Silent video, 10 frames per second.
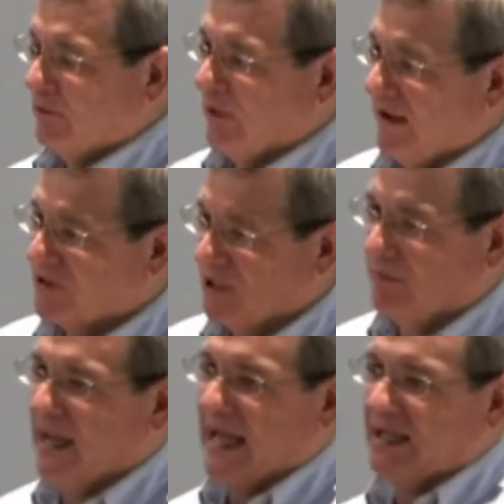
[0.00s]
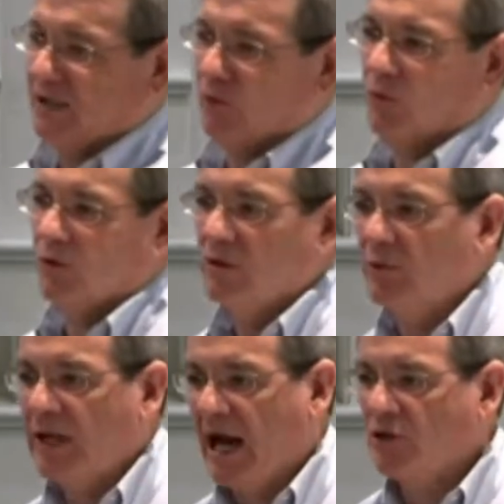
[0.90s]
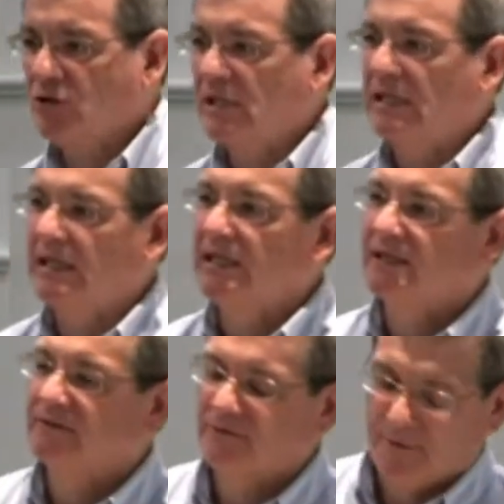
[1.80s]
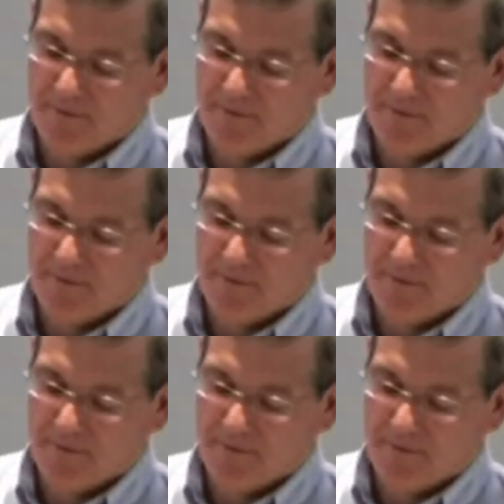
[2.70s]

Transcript: We have to come back into the world that we actually live.